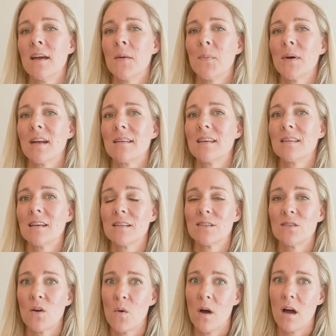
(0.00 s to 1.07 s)
but I think that's
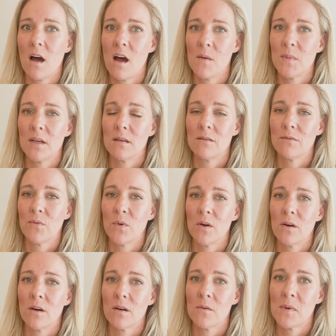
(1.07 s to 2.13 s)
so uncommon
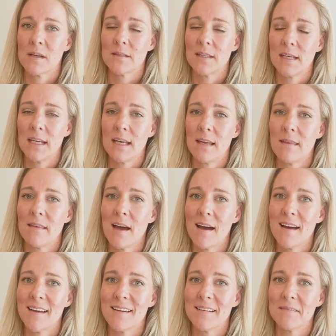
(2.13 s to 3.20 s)
for Quebec City
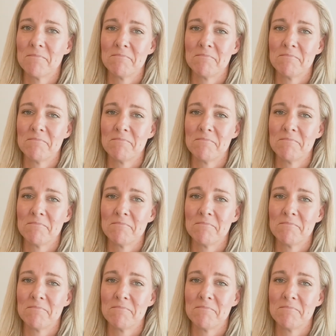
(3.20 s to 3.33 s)
that